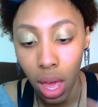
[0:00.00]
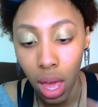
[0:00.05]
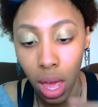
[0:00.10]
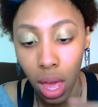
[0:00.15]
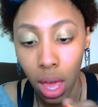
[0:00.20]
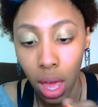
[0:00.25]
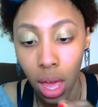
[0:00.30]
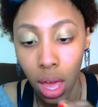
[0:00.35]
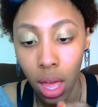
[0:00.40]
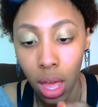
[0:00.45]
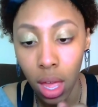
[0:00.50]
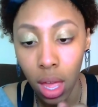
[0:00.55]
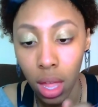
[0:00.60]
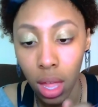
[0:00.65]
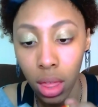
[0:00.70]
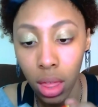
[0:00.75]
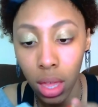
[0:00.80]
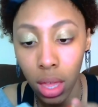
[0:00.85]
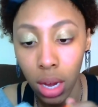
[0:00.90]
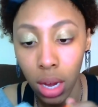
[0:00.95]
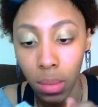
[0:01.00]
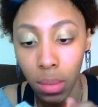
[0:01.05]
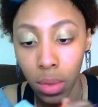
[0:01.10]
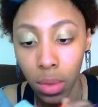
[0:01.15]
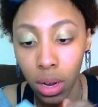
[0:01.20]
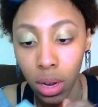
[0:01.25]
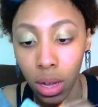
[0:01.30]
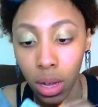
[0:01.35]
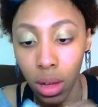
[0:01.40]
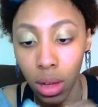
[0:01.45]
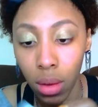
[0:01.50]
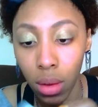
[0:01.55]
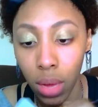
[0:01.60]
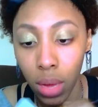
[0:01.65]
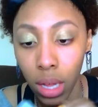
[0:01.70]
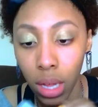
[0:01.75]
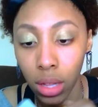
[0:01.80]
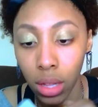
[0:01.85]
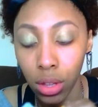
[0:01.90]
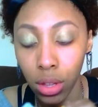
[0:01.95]
And then I'm going to go
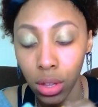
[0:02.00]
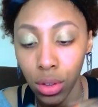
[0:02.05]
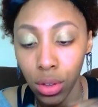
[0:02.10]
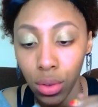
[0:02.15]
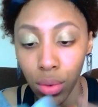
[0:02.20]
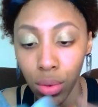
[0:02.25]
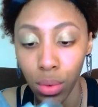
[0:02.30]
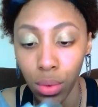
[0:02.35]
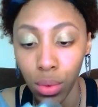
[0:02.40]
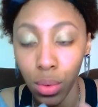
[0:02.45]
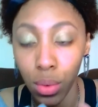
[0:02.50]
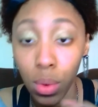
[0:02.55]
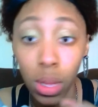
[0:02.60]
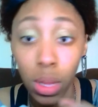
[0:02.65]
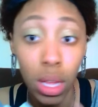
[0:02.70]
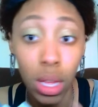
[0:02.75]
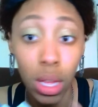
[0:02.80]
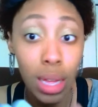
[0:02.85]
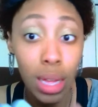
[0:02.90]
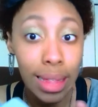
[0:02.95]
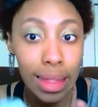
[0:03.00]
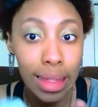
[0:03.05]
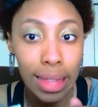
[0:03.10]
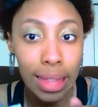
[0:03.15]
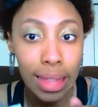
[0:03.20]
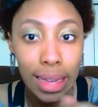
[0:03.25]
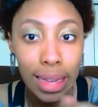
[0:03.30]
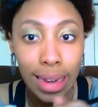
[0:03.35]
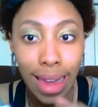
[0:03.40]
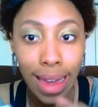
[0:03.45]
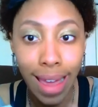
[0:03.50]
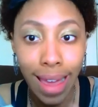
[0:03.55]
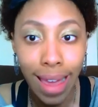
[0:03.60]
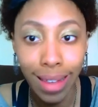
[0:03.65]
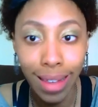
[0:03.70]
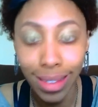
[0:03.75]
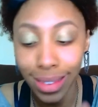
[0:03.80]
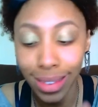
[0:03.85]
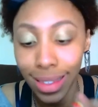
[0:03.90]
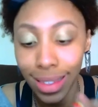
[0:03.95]
into the
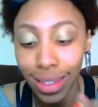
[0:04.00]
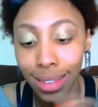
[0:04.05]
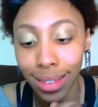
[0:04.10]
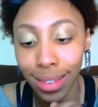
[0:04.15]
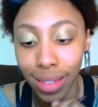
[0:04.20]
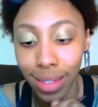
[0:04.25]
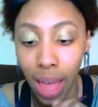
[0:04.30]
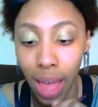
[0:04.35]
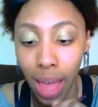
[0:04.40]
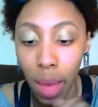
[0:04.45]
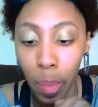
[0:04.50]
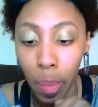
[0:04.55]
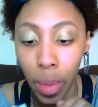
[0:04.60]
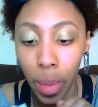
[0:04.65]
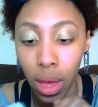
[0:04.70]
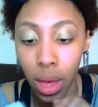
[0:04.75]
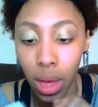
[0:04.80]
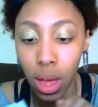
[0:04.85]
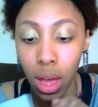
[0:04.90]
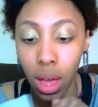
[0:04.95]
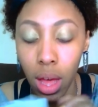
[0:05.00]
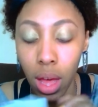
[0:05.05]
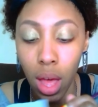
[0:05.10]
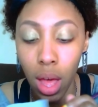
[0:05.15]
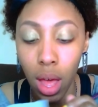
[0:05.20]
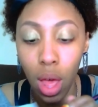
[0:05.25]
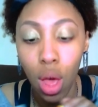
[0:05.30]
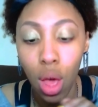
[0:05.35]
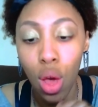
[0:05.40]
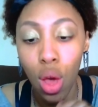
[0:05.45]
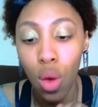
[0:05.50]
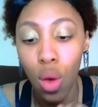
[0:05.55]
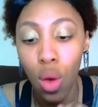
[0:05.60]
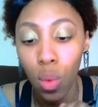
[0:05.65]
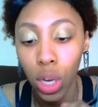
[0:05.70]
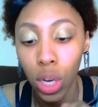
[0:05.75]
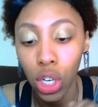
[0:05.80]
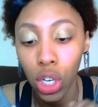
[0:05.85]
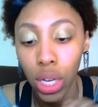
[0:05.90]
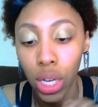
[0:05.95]
next step,
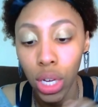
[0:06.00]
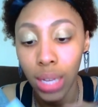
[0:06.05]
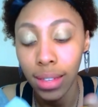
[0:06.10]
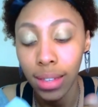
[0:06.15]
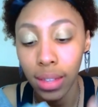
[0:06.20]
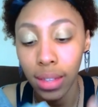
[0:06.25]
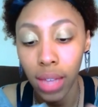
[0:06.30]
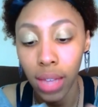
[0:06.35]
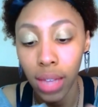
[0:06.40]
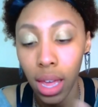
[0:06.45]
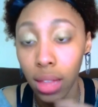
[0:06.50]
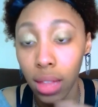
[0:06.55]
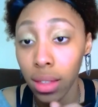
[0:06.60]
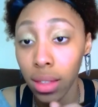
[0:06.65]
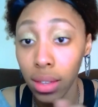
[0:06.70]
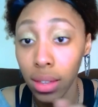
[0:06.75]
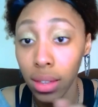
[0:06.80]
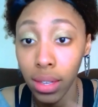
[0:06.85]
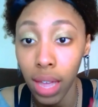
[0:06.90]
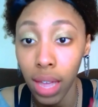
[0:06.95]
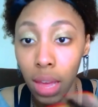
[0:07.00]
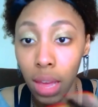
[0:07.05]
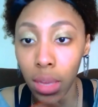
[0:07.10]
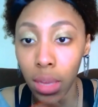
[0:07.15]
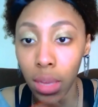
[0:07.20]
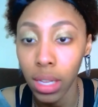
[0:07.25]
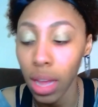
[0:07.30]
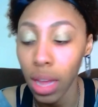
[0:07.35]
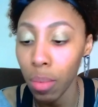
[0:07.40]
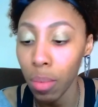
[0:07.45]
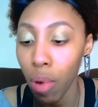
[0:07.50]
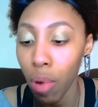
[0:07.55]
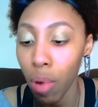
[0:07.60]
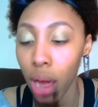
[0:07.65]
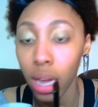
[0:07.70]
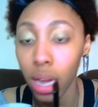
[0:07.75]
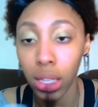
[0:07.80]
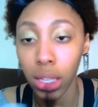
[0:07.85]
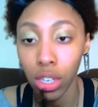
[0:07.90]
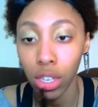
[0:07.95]
which is to take the same exact
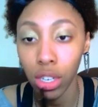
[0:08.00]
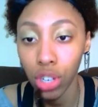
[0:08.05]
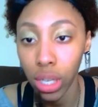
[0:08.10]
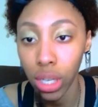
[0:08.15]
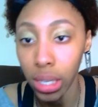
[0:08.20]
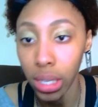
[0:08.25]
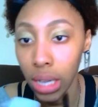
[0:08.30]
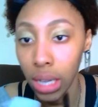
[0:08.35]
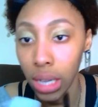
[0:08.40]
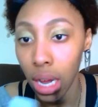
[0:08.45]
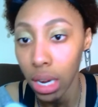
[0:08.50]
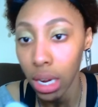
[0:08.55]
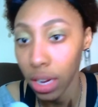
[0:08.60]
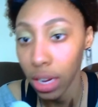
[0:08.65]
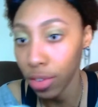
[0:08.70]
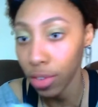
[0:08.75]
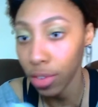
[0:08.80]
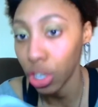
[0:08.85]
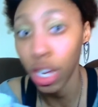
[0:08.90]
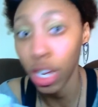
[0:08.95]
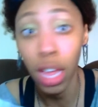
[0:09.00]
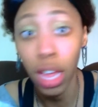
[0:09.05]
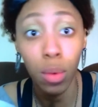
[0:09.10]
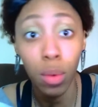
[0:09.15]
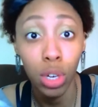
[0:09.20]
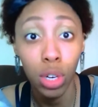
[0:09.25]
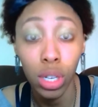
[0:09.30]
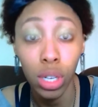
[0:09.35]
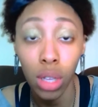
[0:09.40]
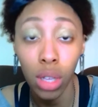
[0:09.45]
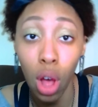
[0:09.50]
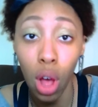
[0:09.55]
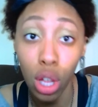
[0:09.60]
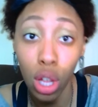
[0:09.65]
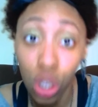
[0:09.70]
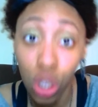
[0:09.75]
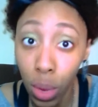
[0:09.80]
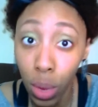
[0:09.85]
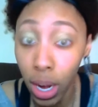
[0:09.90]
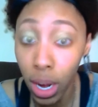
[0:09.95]
product, it's just in a different shade, which is
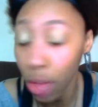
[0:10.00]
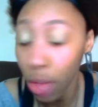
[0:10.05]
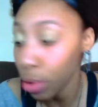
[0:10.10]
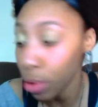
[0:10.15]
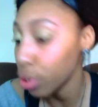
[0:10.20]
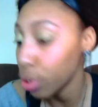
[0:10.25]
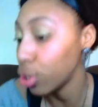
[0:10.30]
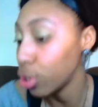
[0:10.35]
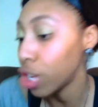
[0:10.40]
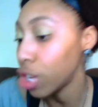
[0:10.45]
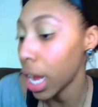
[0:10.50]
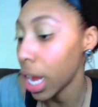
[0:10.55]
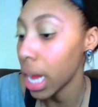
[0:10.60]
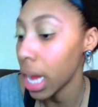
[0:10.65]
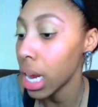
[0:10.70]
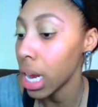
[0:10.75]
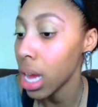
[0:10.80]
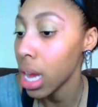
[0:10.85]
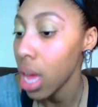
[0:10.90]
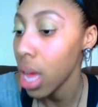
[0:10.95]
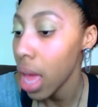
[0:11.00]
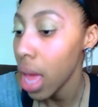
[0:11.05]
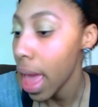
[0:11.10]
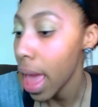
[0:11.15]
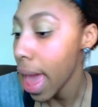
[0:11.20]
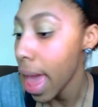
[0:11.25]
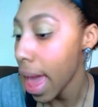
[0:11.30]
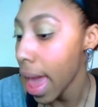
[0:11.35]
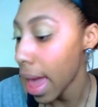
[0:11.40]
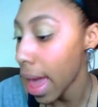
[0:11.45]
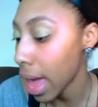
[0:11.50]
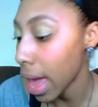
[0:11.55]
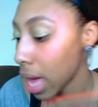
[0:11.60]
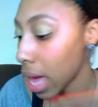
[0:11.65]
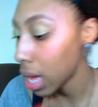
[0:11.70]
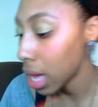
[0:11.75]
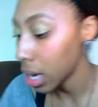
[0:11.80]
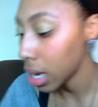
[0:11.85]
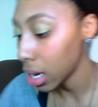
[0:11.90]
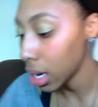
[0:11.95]
also another new shade,
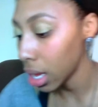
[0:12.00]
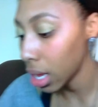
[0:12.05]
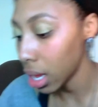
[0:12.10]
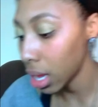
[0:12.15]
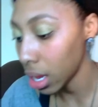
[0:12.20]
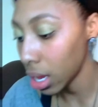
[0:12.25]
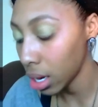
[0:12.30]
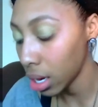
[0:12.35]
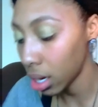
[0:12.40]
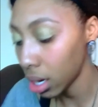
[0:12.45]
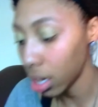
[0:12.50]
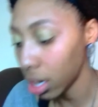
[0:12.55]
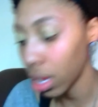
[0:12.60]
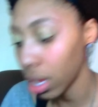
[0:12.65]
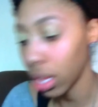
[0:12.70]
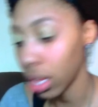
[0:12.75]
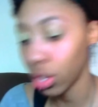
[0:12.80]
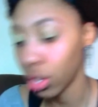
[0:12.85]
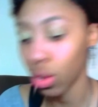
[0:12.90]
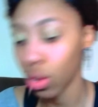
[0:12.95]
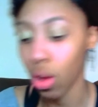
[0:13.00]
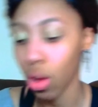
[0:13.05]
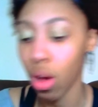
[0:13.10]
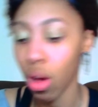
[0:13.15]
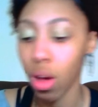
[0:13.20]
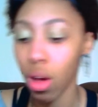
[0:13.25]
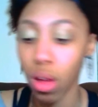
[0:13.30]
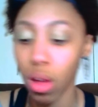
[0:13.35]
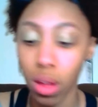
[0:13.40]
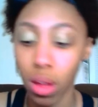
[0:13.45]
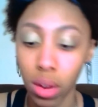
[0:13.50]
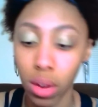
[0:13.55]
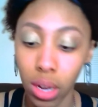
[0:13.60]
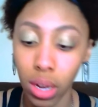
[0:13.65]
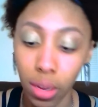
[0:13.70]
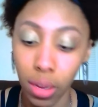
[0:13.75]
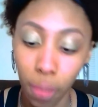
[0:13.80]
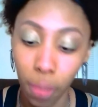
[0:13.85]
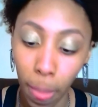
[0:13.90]
and it is called